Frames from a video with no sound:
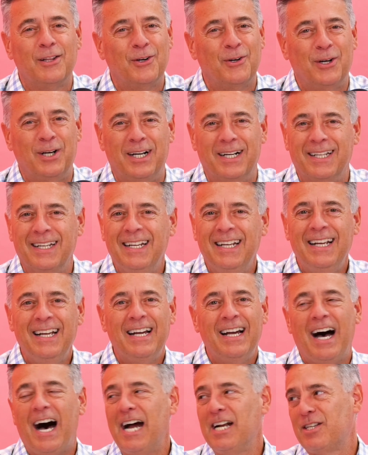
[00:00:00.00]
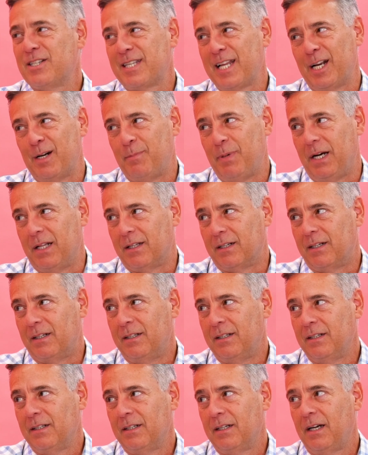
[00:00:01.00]
Lord. I just had a
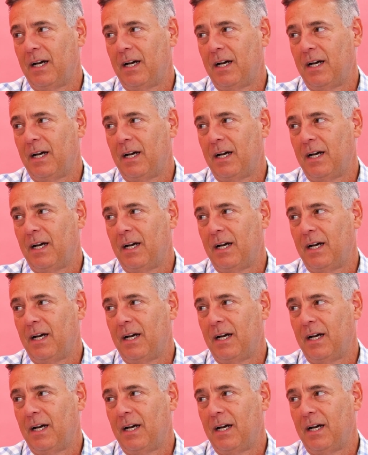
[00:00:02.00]
butler.